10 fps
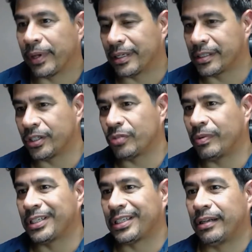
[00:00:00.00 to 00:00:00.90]
in a
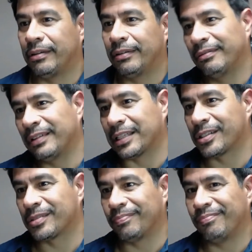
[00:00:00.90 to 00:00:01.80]
situation
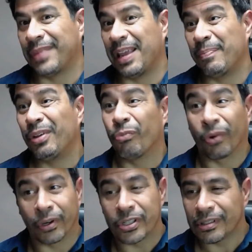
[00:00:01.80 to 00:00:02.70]
that's maybe
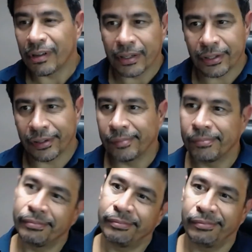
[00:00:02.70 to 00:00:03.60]
worse long term,